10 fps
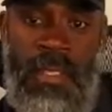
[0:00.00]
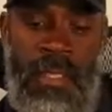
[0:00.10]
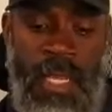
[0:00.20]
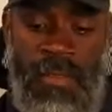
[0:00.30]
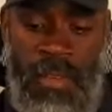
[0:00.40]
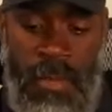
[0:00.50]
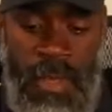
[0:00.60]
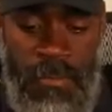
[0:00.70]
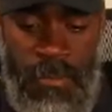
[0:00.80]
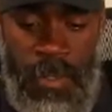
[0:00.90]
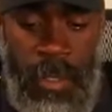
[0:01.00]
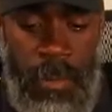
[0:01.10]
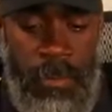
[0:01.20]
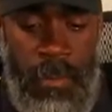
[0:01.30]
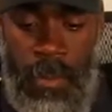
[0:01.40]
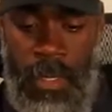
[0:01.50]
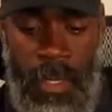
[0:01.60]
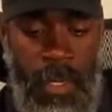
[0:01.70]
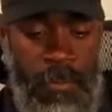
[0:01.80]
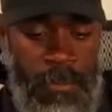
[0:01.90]
toughened my foot up
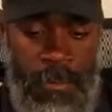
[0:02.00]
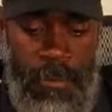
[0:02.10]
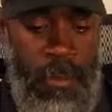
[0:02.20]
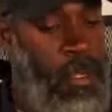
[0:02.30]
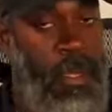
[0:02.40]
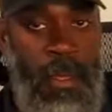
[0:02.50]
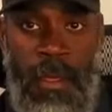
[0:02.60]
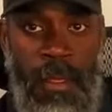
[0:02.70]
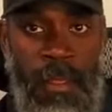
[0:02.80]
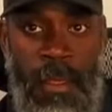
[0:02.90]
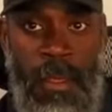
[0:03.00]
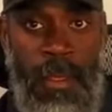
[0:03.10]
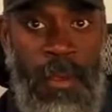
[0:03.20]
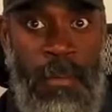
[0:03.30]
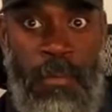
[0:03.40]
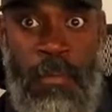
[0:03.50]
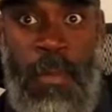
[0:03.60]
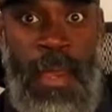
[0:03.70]
enough. And then my